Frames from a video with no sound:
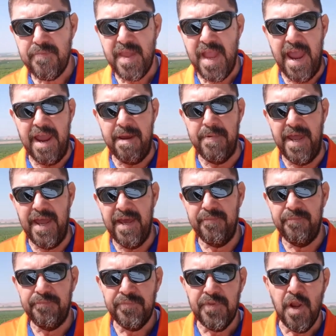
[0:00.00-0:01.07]
Amen.
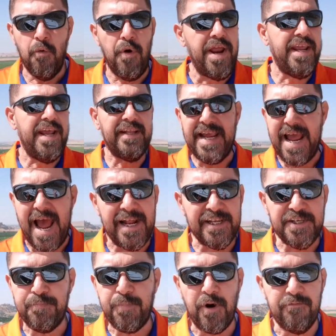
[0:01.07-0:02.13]
We need
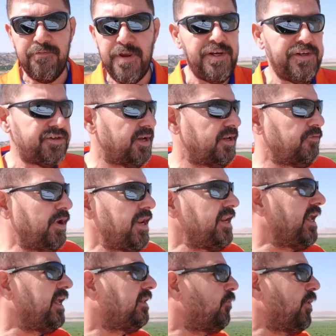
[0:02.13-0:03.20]
God's provision. We
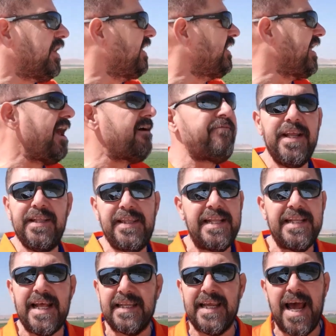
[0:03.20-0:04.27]
need, we need everything
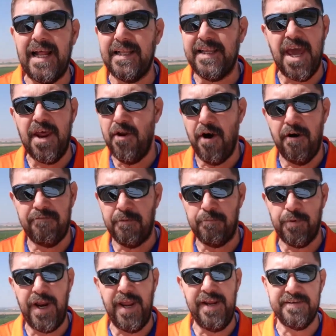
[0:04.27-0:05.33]
that God can offer.
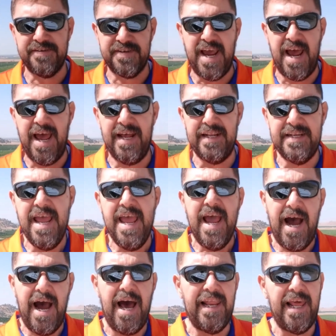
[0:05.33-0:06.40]
Praise God.
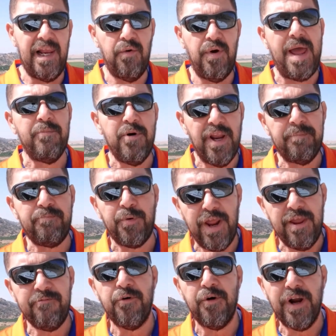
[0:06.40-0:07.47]
Hallelujah. I'm going to pray
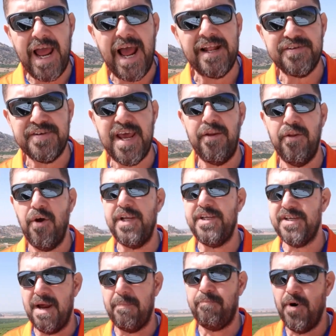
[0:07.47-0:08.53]
for God's
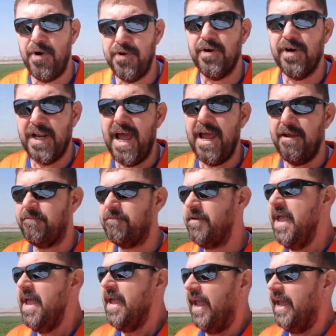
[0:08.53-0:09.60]
anointing upon your life
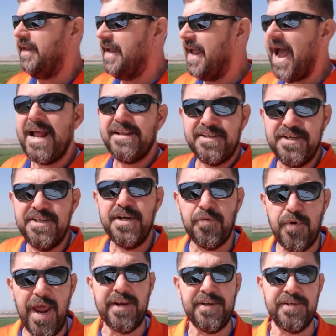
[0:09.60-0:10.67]
and God's
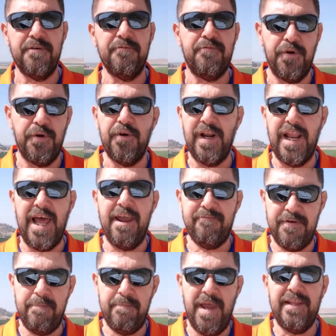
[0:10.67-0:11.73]
direction for your life.
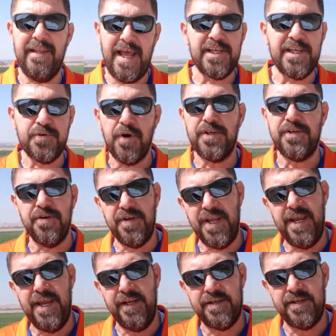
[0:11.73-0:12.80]
Amen. That's what you
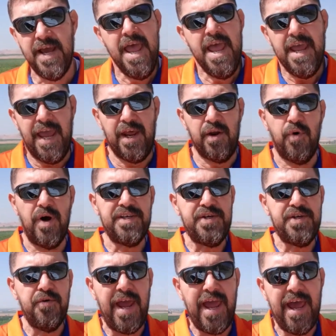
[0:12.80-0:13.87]
need. And once
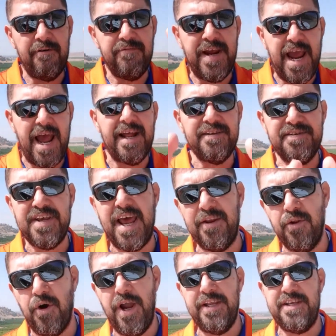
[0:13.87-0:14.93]
you have God's
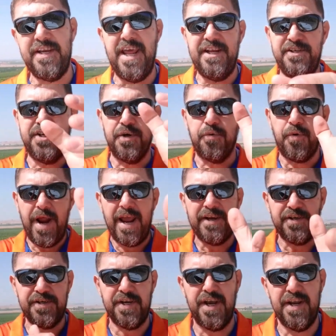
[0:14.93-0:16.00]
anointing and
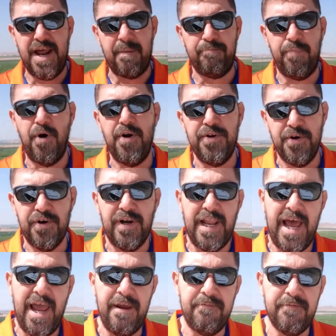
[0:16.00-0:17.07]
direction upon your
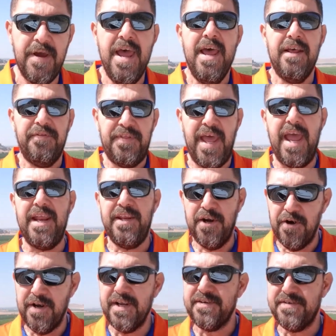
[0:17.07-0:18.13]
life, then you're
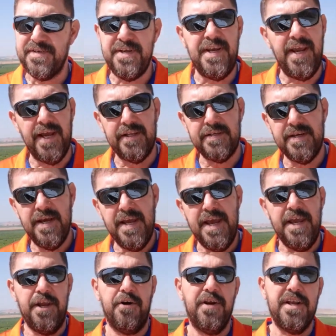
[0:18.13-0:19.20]
going to see it.
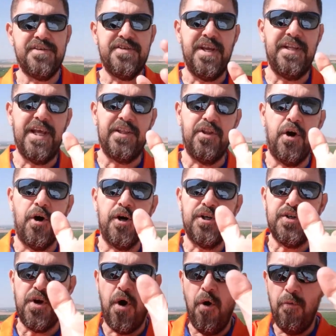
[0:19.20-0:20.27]
You're going to see the doors
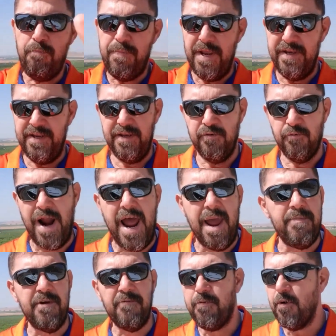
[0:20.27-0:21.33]
opening right
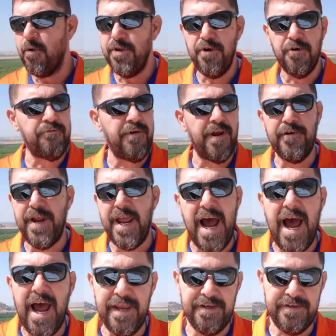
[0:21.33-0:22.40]
before your very
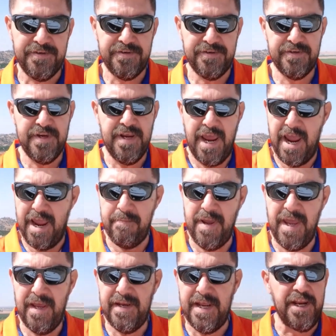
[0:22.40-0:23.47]
eyes.
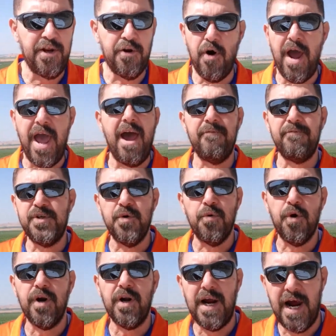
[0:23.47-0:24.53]
Amen. And you don't have to
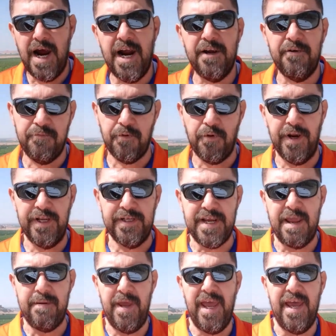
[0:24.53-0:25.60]
work hard for it.
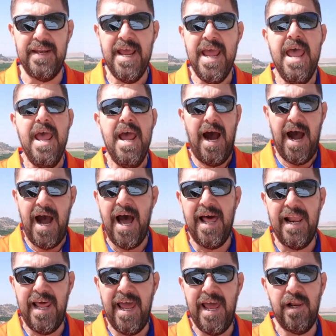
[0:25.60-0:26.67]
Amen.
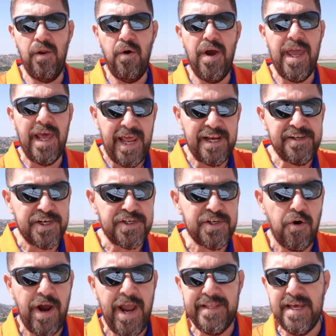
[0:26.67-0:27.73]
Hallelujah. Let's just go
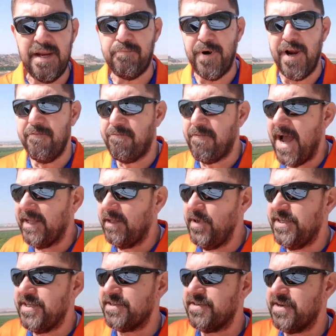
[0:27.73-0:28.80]
ahead and pray. Father, we
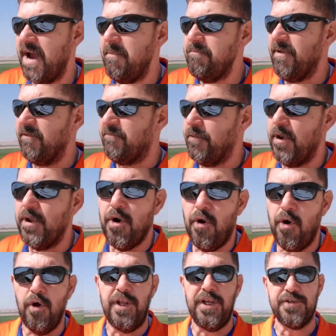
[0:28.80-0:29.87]
just come before your
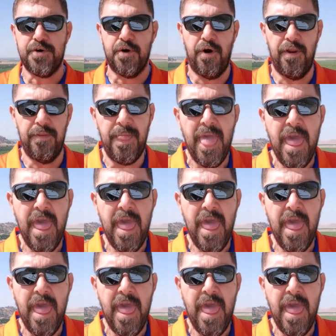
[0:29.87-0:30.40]
holy throne.